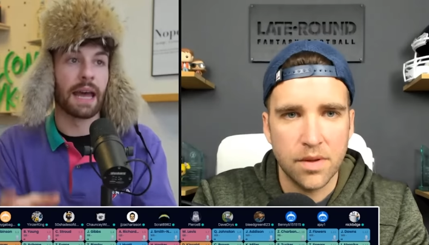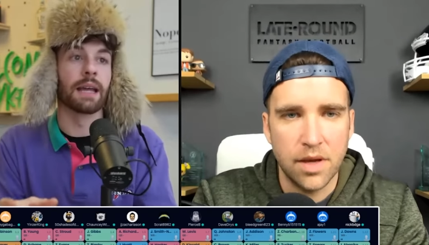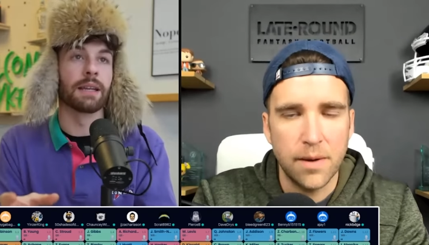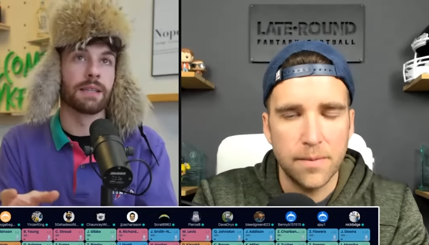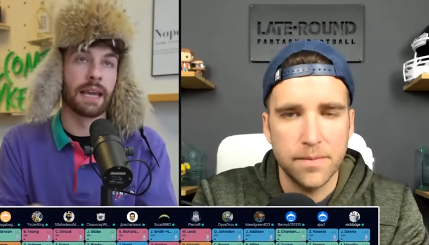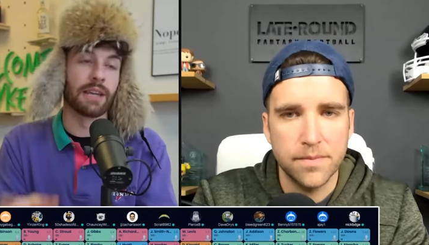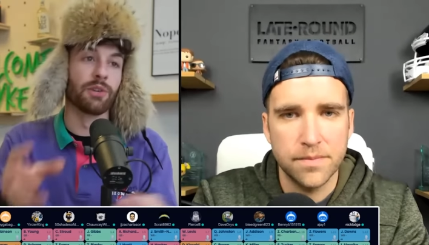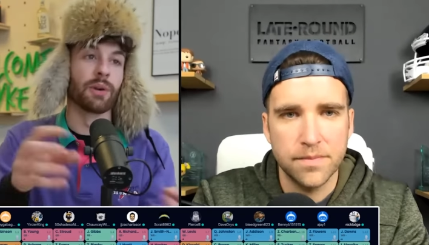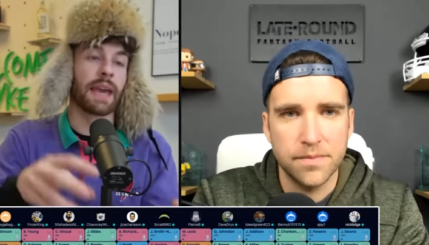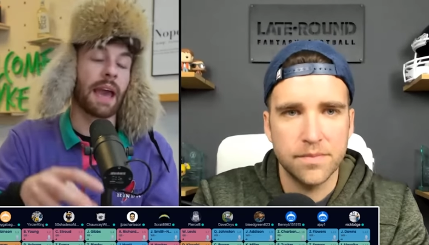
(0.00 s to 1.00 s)
Speaker 1: yeah. take into
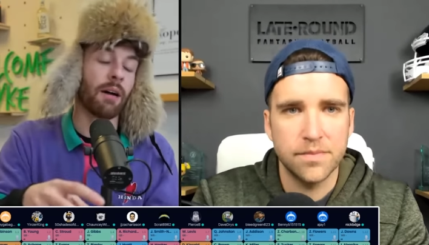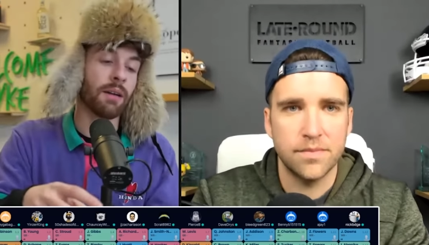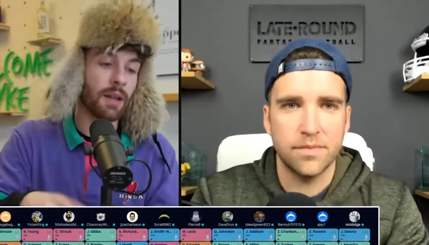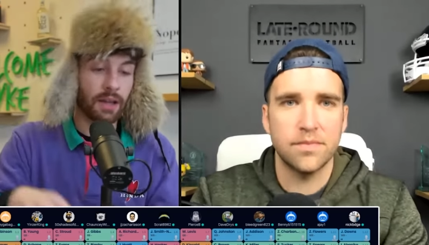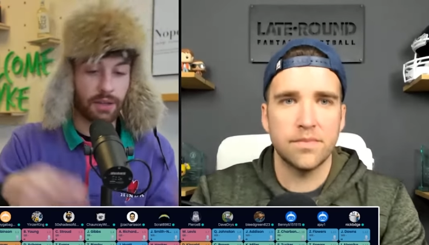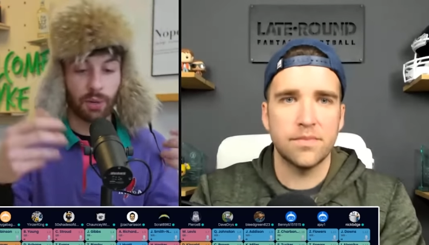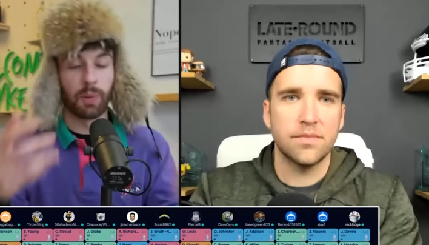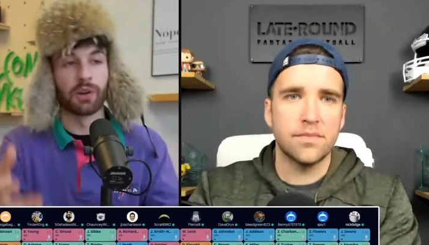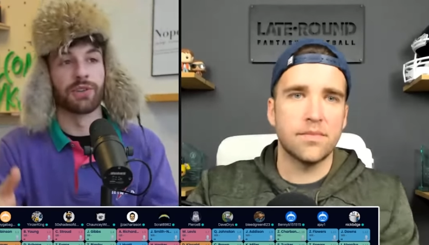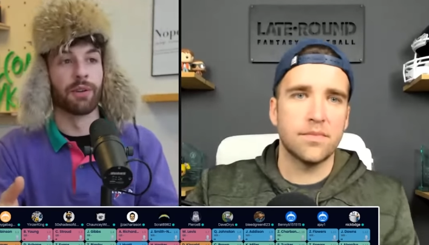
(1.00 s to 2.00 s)
account your
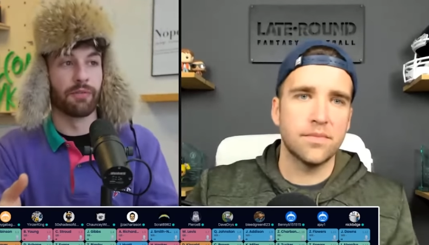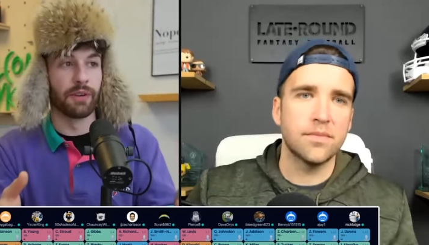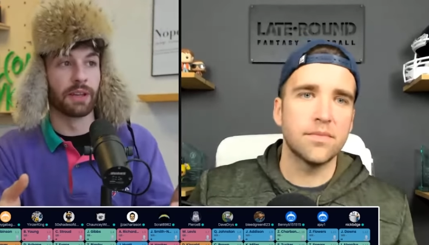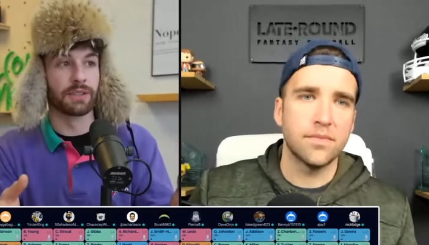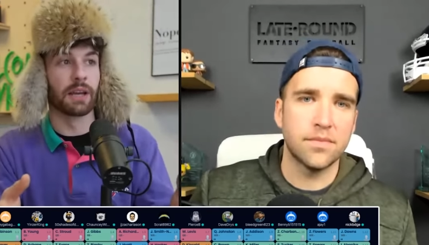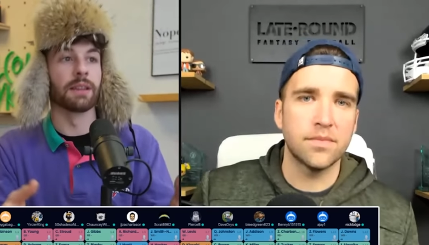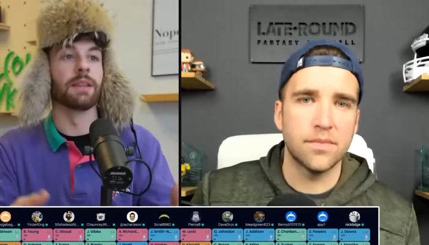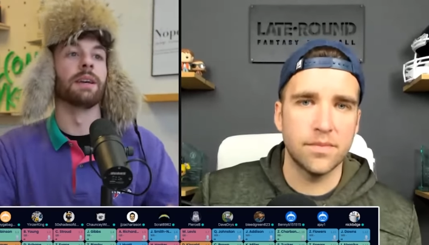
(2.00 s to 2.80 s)
personal feelings on things.